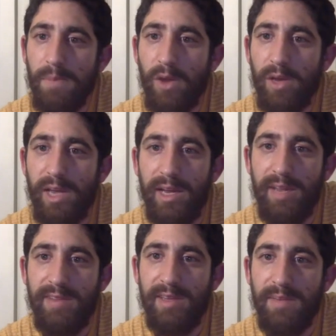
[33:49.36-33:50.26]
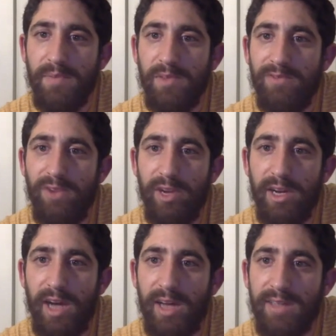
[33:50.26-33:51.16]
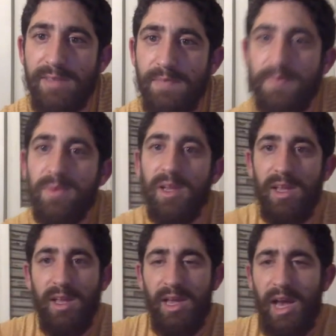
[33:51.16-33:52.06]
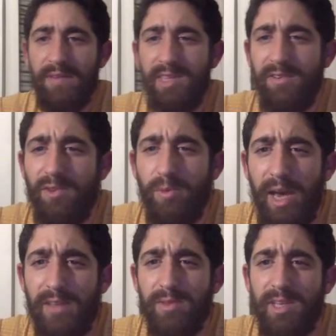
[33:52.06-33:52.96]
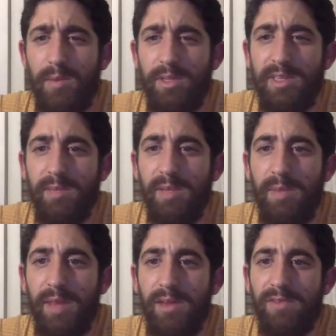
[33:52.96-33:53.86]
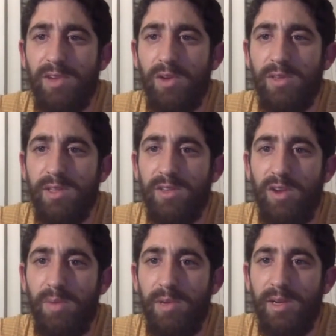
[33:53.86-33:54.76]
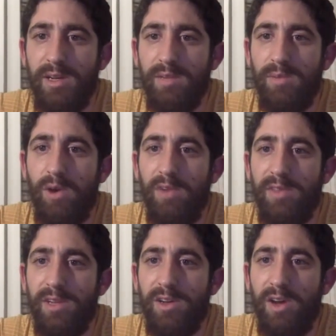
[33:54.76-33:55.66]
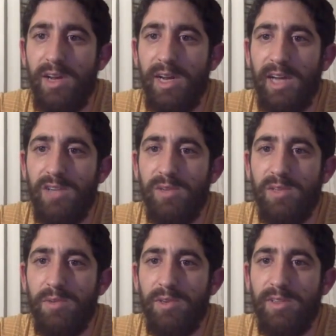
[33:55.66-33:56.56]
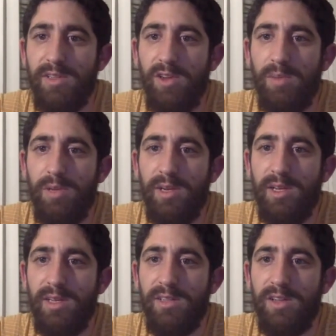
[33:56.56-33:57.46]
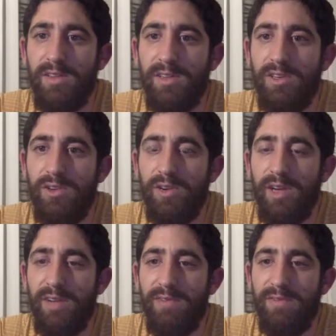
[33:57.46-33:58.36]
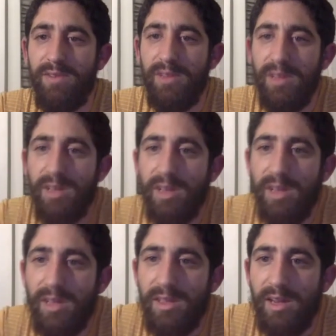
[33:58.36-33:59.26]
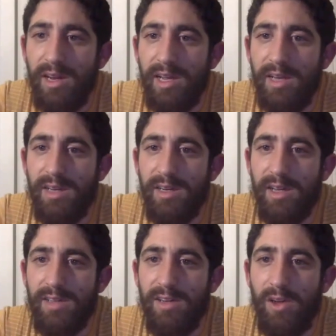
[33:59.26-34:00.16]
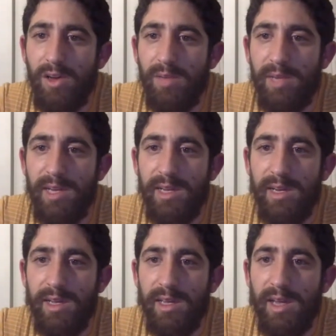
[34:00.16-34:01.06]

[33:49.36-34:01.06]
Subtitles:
Okay, let's see. Vernon asks, I've seen a few bags with somewhat similar method of closing the top lid. More often than not, in actual experience, the top lid is not secure enough. The lid doesn't lock immediately.